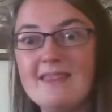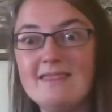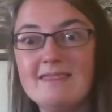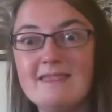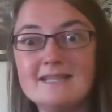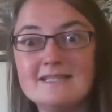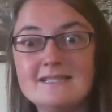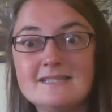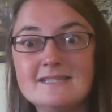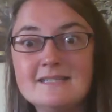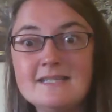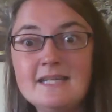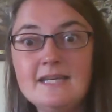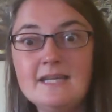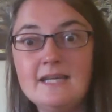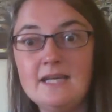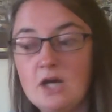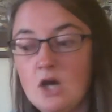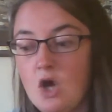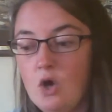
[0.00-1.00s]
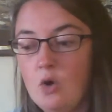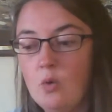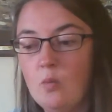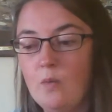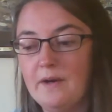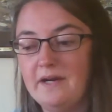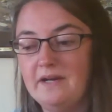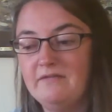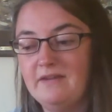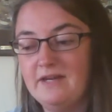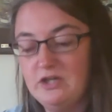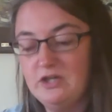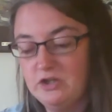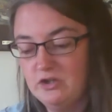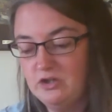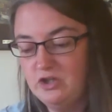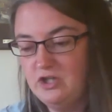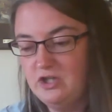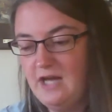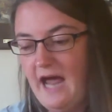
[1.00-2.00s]
let's see what
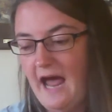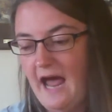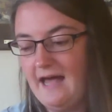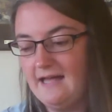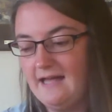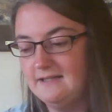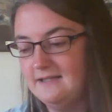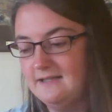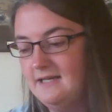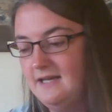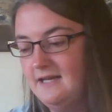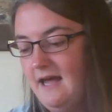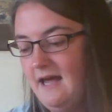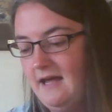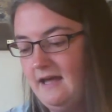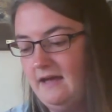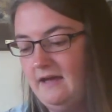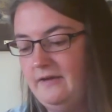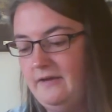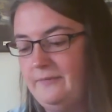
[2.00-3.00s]
adventure she has today.